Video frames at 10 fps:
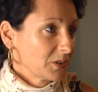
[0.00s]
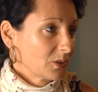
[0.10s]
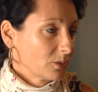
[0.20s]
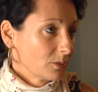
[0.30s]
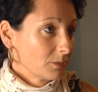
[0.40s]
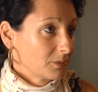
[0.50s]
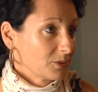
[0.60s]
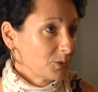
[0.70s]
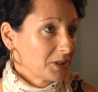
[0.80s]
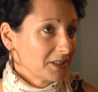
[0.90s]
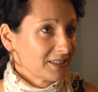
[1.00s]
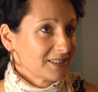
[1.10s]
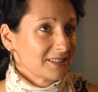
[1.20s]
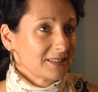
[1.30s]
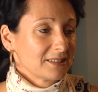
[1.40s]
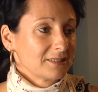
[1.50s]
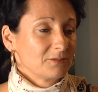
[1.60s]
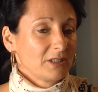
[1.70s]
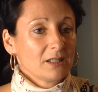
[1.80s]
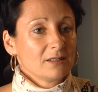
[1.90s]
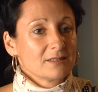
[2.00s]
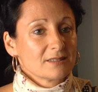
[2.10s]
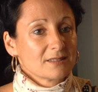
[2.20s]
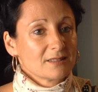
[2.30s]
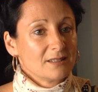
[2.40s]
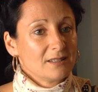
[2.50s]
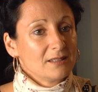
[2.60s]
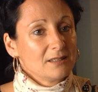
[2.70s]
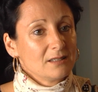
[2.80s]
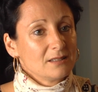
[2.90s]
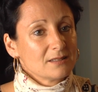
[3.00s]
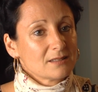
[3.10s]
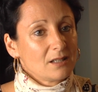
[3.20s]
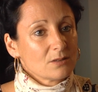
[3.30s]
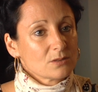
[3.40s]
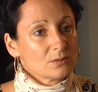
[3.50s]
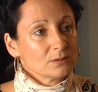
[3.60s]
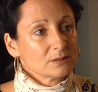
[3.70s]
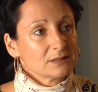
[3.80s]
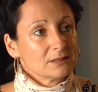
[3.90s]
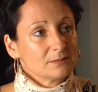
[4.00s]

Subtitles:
you know, or looking at the violence in his household,